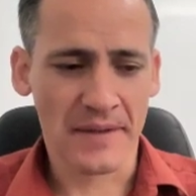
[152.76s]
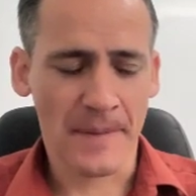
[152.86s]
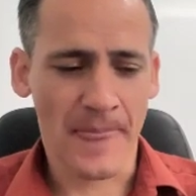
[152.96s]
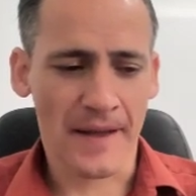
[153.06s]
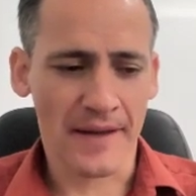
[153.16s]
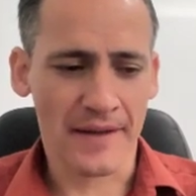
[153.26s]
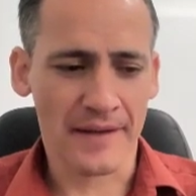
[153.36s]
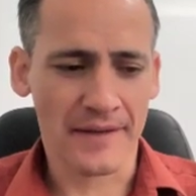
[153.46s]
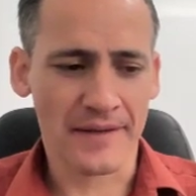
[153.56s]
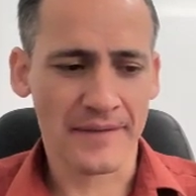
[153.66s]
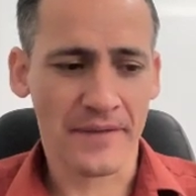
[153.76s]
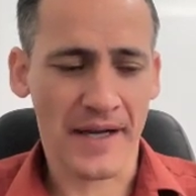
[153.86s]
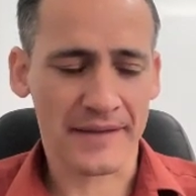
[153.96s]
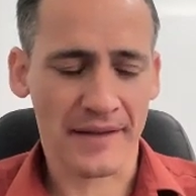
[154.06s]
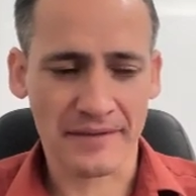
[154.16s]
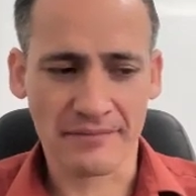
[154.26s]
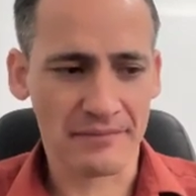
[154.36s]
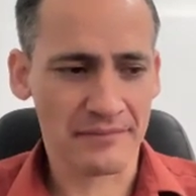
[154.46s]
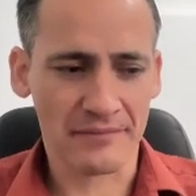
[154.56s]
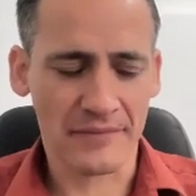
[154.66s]
In fact, I
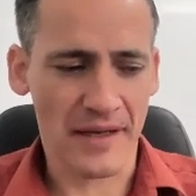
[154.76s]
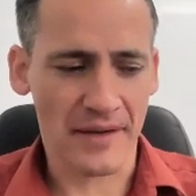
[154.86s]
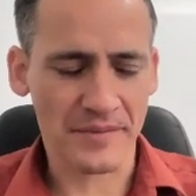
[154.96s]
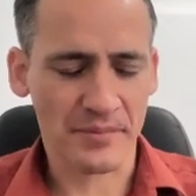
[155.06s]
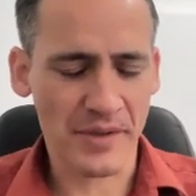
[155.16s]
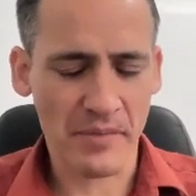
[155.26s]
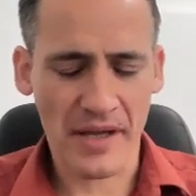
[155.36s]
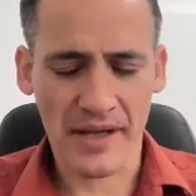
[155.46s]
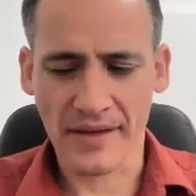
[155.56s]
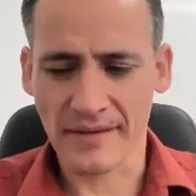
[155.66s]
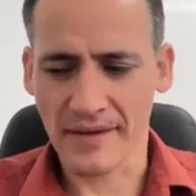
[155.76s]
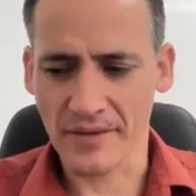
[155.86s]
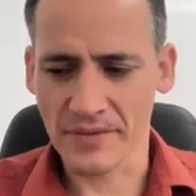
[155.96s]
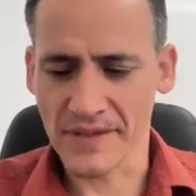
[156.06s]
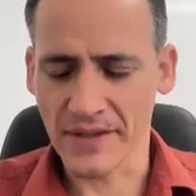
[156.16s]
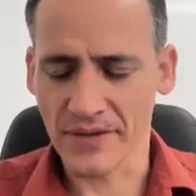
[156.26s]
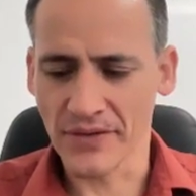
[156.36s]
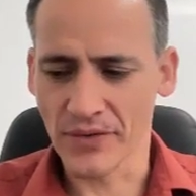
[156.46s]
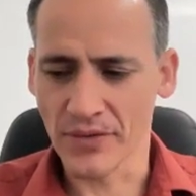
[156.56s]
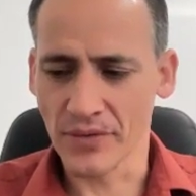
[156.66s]
was pre-med, and then I was going to
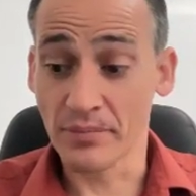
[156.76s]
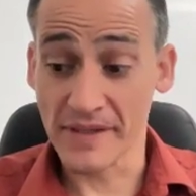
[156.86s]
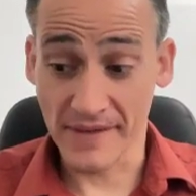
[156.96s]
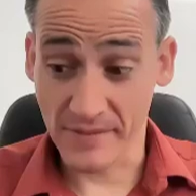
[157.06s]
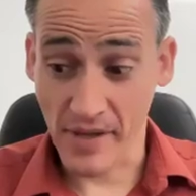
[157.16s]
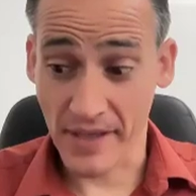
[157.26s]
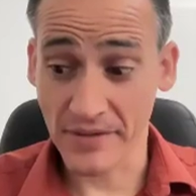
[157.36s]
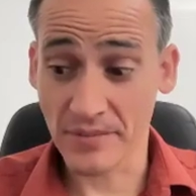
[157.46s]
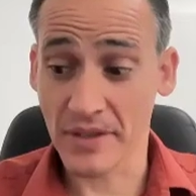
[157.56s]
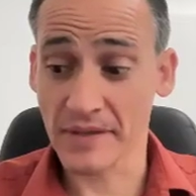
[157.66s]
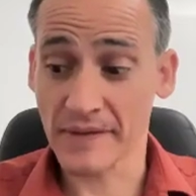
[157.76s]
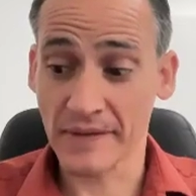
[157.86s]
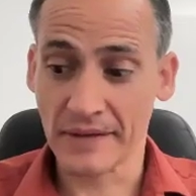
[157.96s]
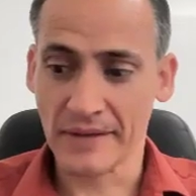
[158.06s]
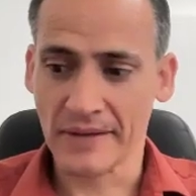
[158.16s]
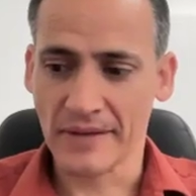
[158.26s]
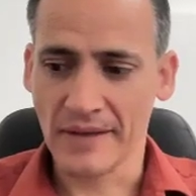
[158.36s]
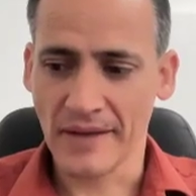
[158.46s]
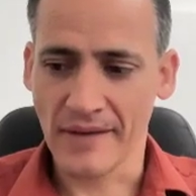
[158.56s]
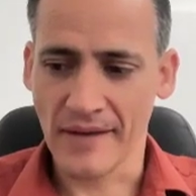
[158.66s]
do business management,
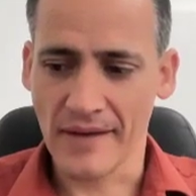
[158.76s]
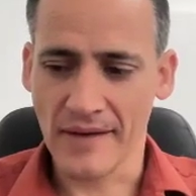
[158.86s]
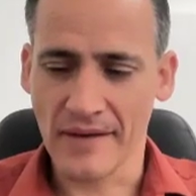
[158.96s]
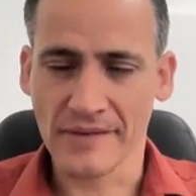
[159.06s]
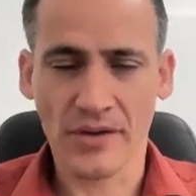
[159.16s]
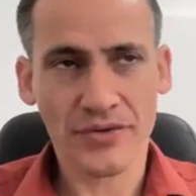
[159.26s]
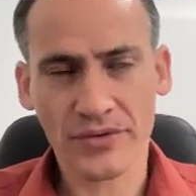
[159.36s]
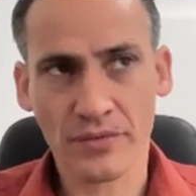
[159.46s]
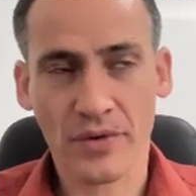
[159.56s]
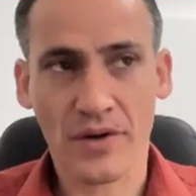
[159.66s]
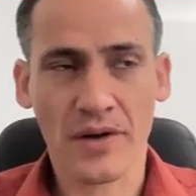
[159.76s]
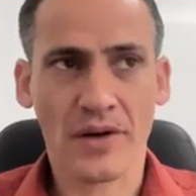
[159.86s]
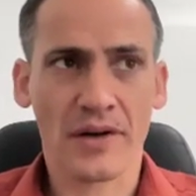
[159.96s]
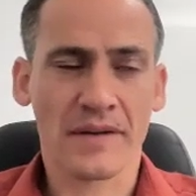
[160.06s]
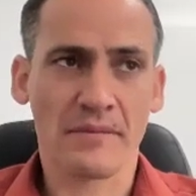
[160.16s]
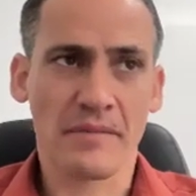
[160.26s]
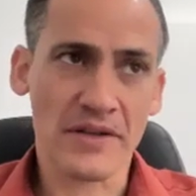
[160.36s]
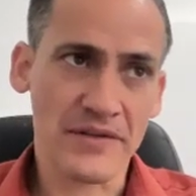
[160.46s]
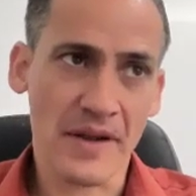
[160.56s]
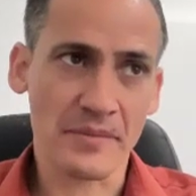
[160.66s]
then social work, and
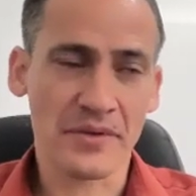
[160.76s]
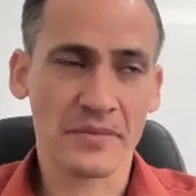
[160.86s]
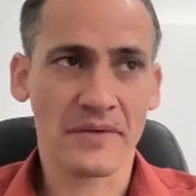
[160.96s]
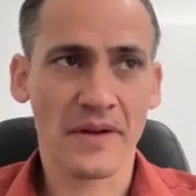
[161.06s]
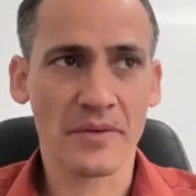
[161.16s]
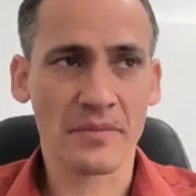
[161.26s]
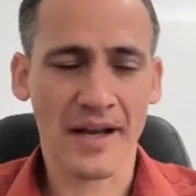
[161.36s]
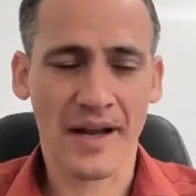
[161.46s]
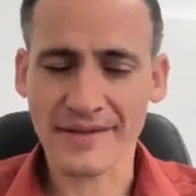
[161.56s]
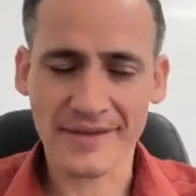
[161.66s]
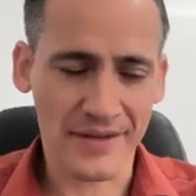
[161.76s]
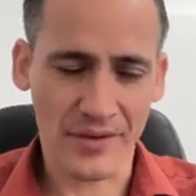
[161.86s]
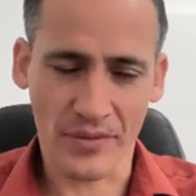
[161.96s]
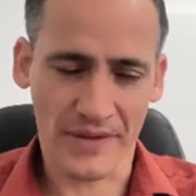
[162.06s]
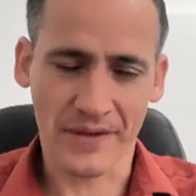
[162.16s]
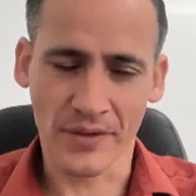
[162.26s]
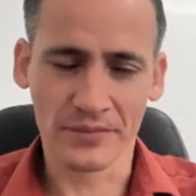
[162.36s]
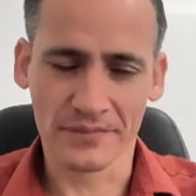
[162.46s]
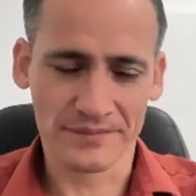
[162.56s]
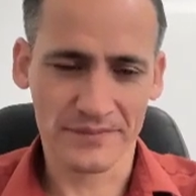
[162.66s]
marriage, family, human development. I just didn't know what to
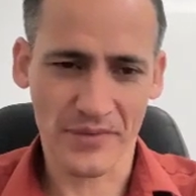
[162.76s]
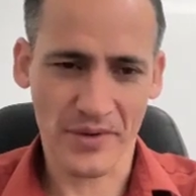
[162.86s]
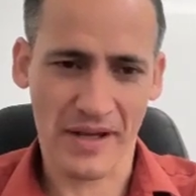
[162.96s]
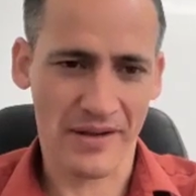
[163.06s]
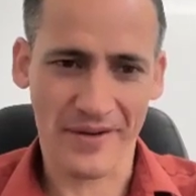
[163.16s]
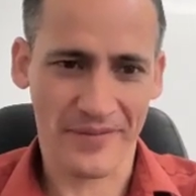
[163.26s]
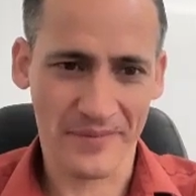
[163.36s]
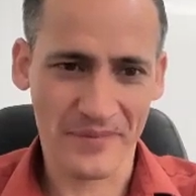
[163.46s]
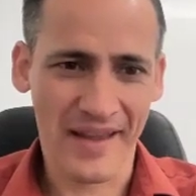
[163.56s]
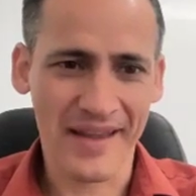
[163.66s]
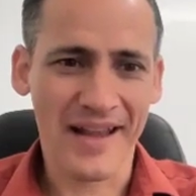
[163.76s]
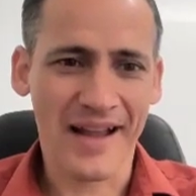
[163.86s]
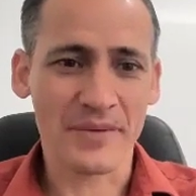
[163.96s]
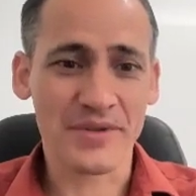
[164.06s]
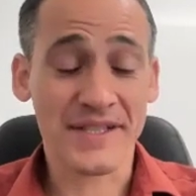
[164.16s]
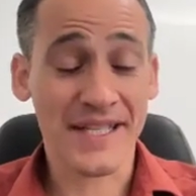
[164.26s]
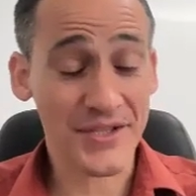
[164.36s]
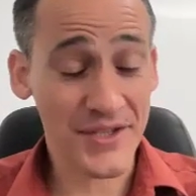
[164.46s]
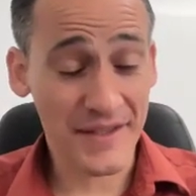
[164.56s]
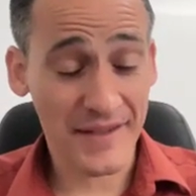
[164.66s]
do with my life. I was
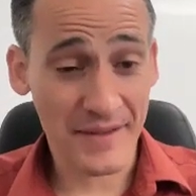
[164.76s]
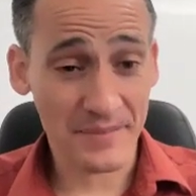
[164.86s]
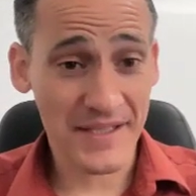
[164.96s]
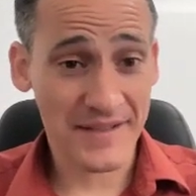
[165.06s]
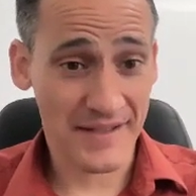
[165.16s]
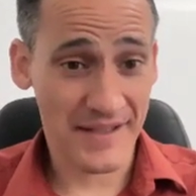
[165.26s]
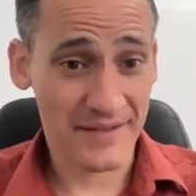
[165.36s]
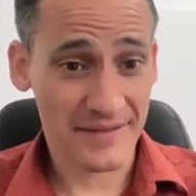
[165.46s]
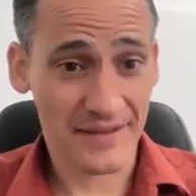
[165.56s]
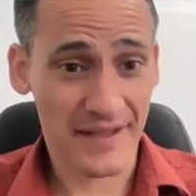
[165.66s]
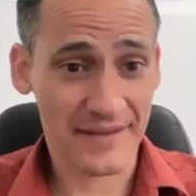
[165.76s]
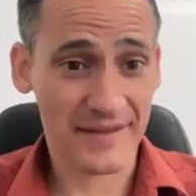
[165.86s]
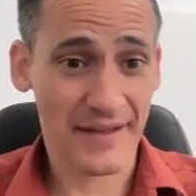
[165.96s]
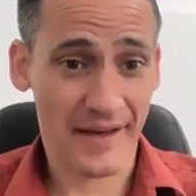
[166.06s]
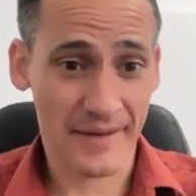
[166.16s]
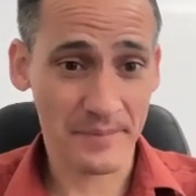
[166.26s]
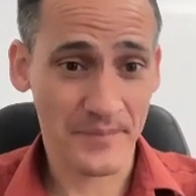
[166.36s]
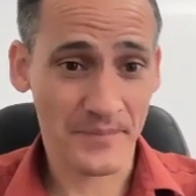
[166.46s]
teaching at the MTC at the time